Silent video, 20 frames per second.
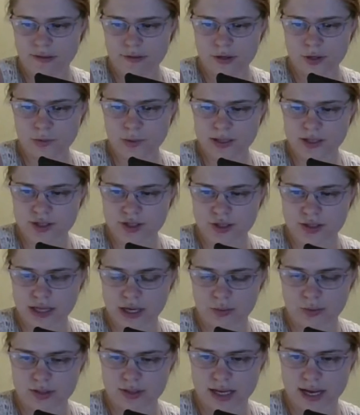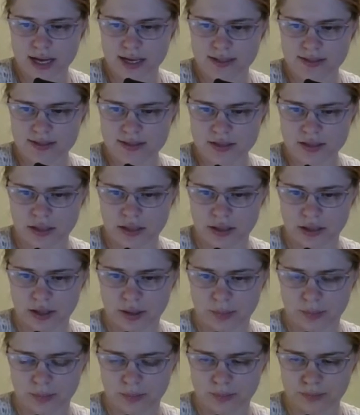The other question that was asked,
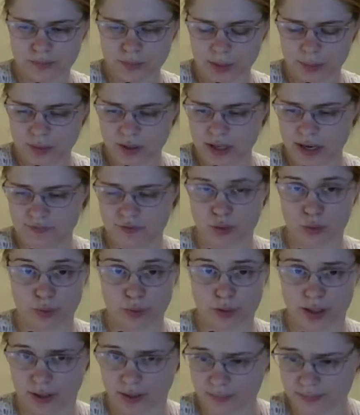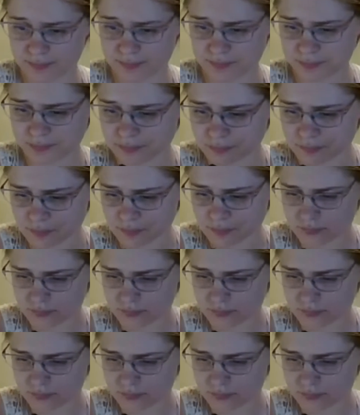I'm going to have to read it.